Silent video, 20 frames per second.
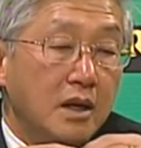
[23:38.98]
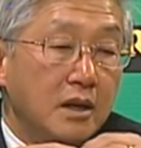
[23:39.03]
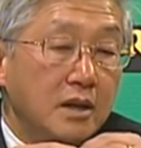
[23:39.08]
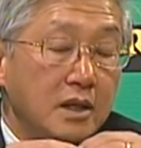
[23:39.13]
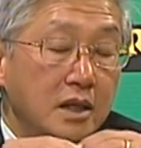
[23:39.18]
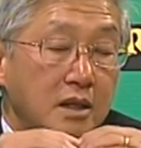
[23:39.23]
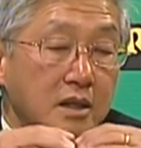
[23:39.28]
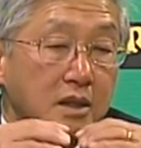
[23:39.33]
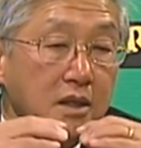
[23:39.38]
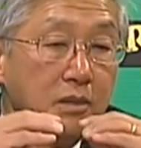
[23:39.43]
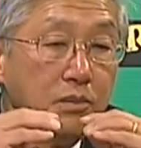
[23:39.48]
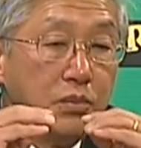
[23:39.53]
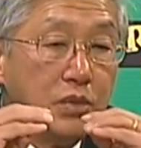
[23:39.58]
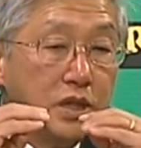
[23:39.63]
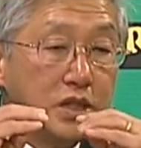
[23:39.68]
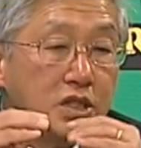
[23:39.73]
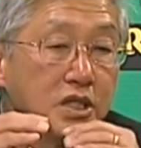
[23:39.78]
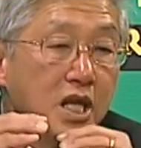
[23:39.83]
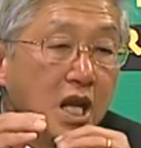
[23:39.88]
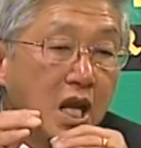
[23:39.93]
In the
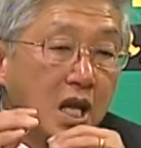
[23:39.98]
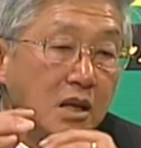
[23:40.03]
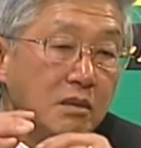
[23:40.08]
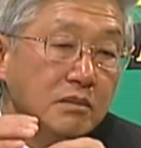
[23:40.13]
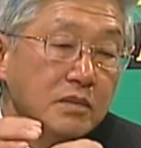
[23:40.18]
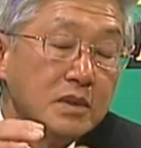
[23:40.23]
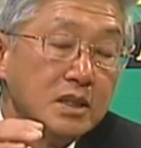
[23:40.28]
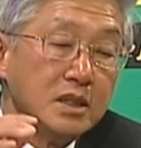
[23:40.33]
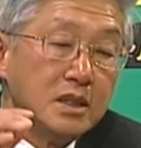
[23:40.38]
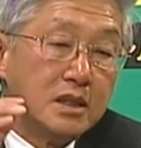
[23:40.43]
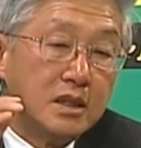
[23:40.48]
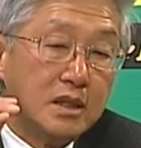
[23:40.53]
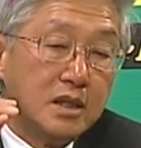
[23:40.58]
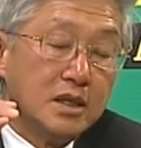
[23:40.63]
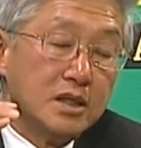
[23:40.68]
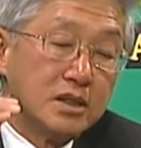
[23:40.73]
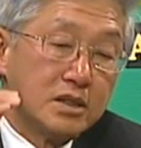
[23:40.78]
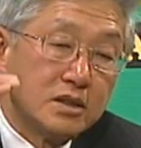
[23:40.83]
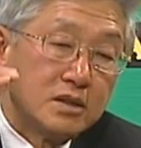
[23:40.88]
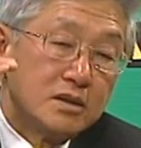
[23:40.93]
bridge game
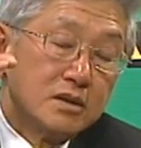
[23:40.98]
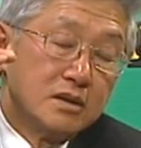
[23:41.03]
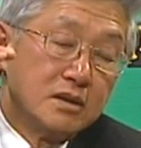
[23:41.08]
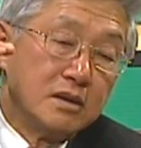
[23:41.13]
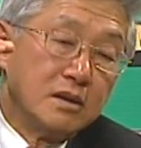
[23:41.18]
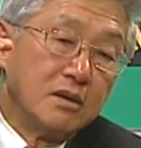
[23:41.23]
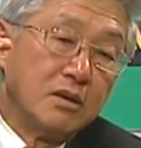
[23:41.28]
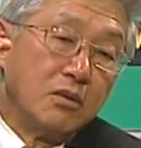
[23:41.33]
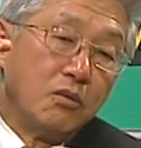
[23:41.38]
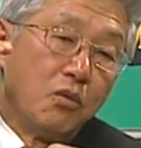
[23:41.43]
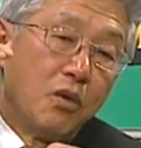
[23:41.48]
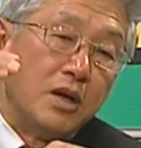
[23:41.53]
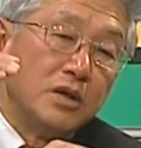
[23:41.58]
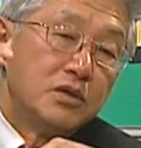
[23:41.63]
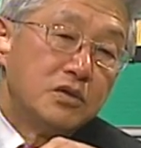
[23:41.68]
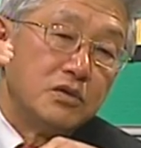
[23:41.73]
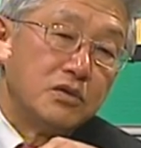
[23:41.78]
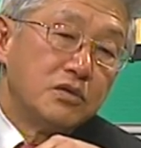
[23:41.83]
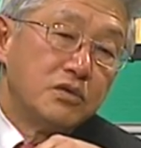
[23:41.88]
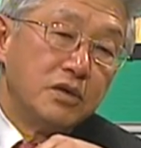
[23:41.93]
is 1,
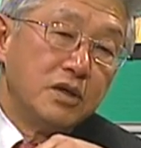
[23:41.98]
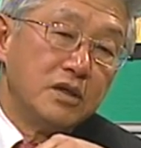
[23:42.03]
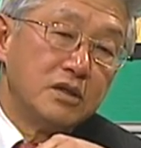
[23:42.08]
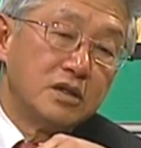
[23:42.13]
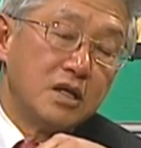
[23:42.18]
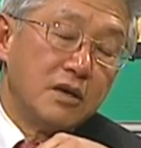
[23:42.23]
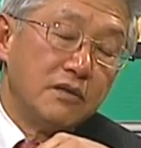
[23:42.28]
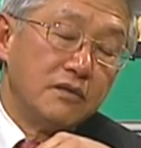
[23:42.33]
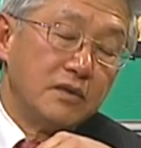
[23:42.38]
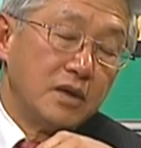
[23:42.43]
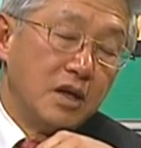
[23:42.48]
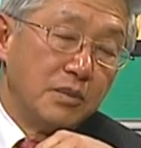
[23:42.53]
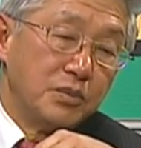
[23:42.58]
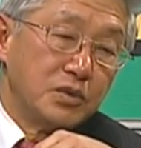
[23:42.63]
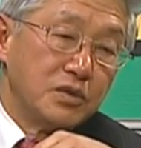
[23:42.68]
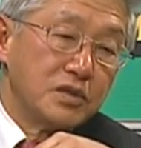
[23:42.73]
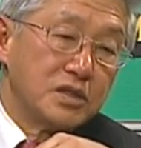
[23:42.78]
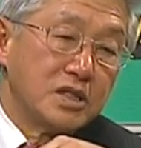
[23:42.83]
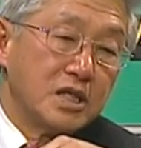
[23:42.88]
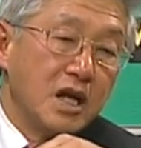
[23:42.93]
2, 3, up
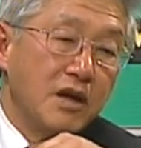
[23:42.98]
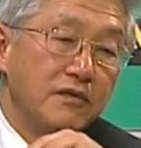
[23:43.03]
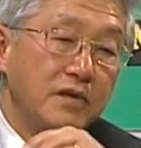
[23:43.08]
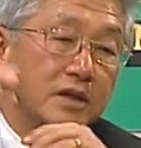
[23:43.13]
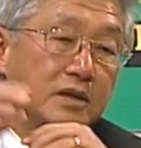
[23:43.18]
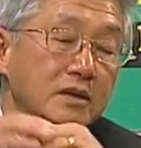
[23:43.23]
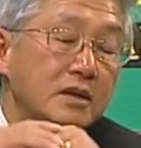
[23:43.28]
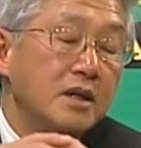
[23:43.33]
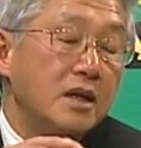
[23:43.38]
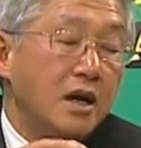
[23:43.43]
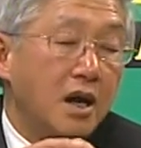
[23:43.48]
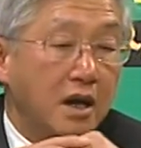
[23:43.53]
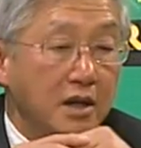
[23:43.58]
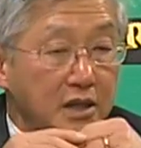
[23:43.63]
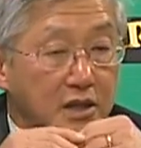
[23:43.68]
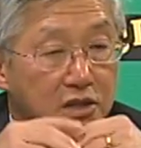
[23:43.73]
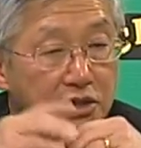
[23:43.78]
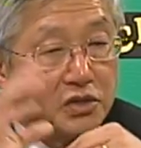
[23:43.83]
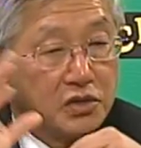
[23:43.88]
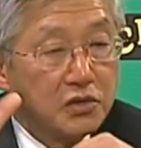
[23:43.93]
to 7 on
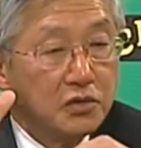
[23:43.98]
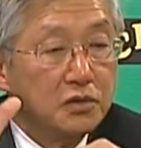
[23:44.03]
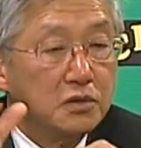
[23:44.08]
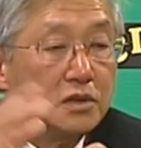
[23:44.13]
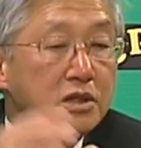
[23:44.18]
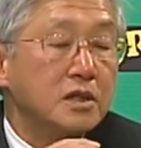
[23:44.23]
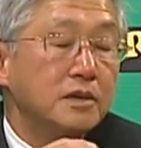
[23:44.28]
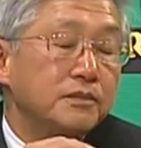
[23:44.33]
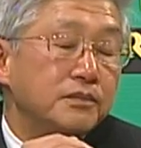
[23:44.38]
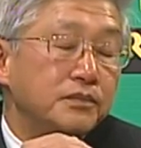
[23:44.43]
a suit